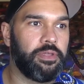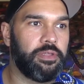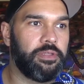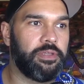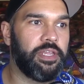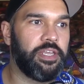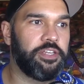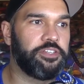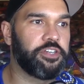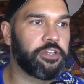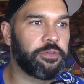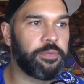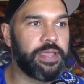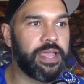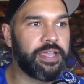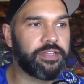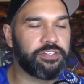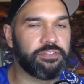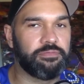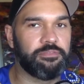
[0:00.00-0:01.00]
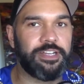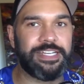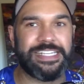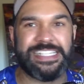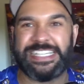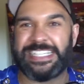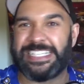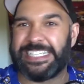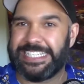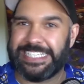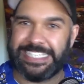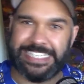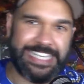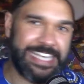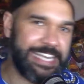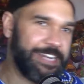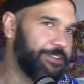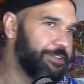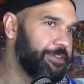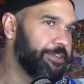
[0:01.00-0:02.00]
knee-jerk reaction. Right, let's just
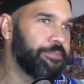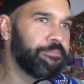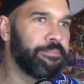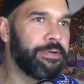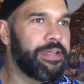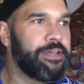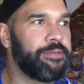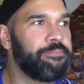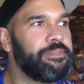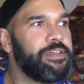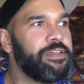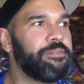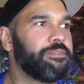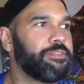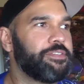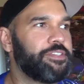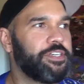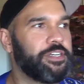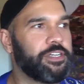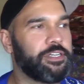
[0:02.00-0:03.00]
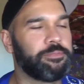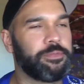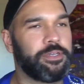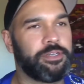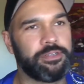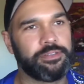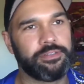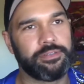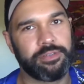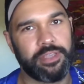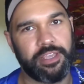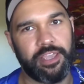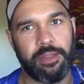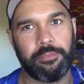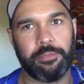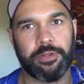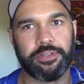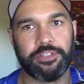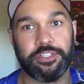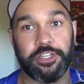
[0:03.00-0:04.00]
get all the brown people and chuck them on
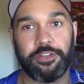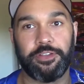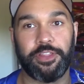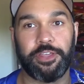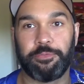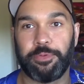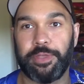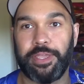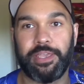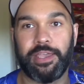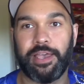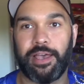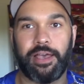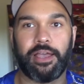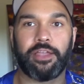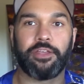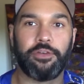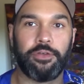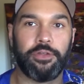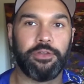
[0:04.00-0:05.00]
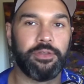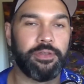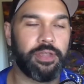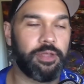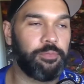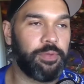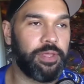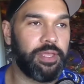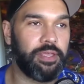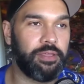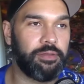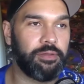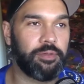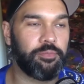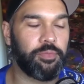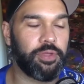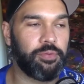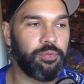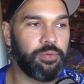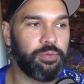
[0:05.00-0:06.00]
camera, show that we are good and
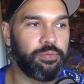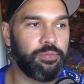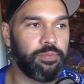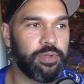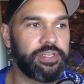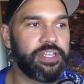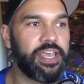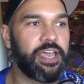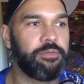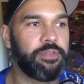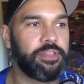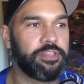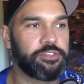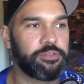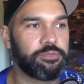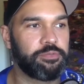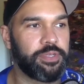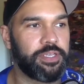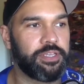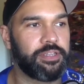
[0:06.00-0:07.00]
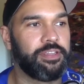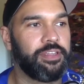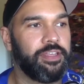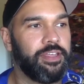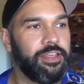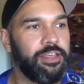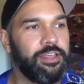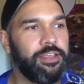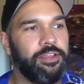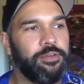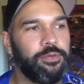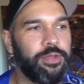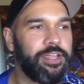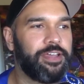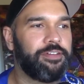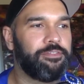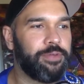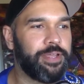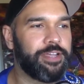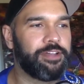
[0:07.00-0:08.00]
we're down with this. We
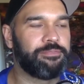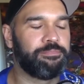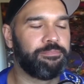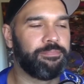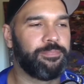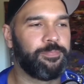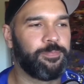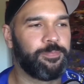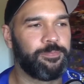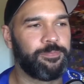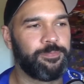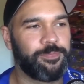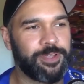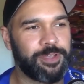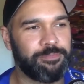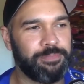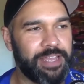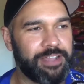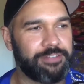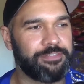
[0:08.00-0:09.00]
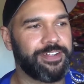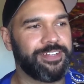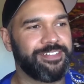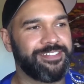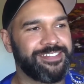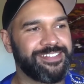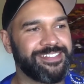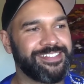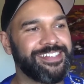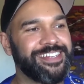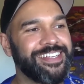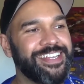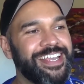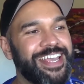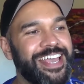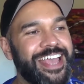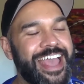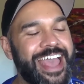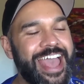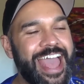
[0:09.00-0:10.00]
got black friends.
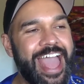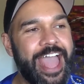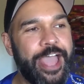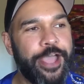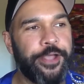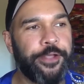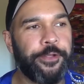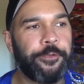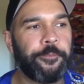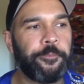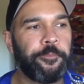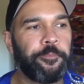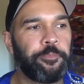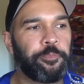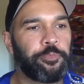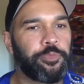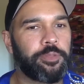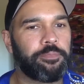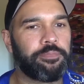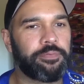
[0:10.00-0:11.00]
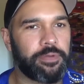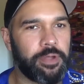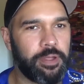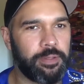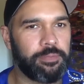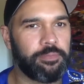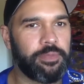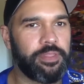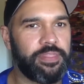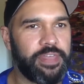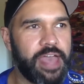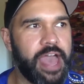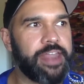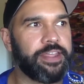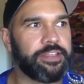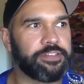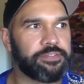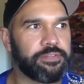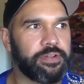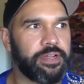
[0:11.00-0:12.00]
The problem with that
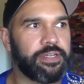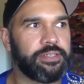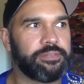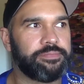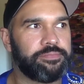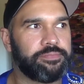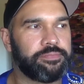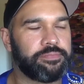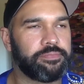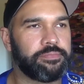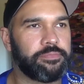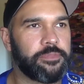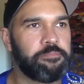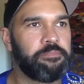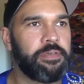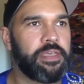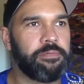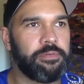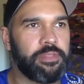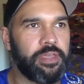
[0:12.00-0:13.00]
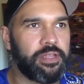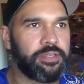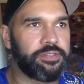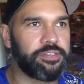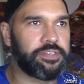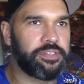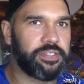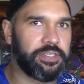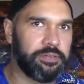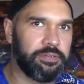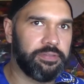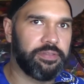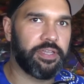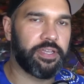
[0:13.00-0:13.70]
is, right, the people that instilled the